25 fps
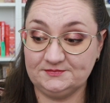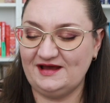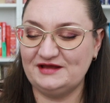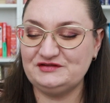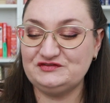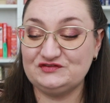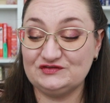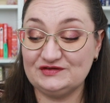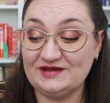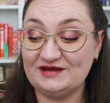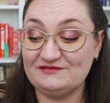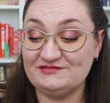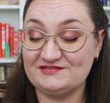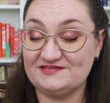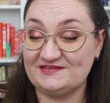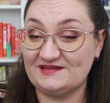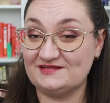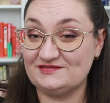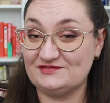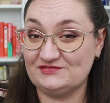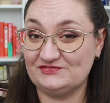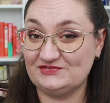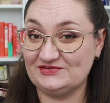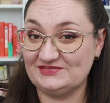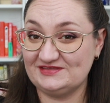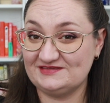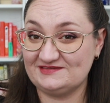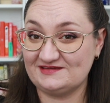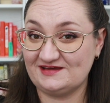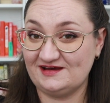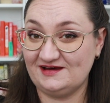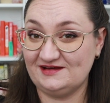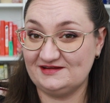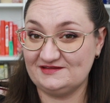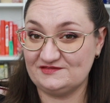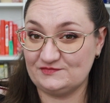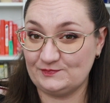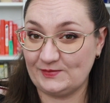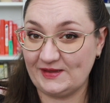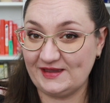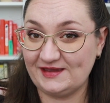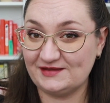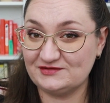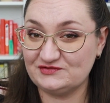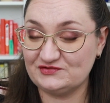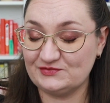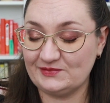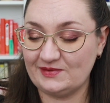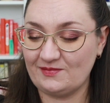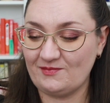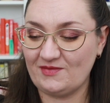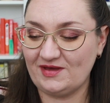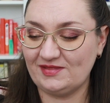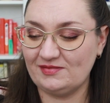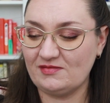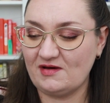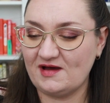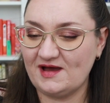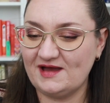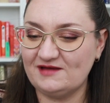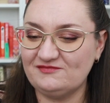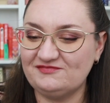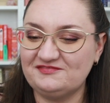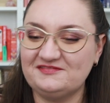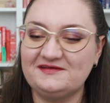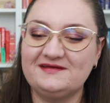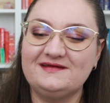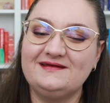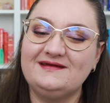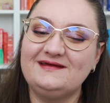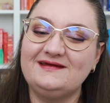I do have a sense of what this card is speaking to in my life.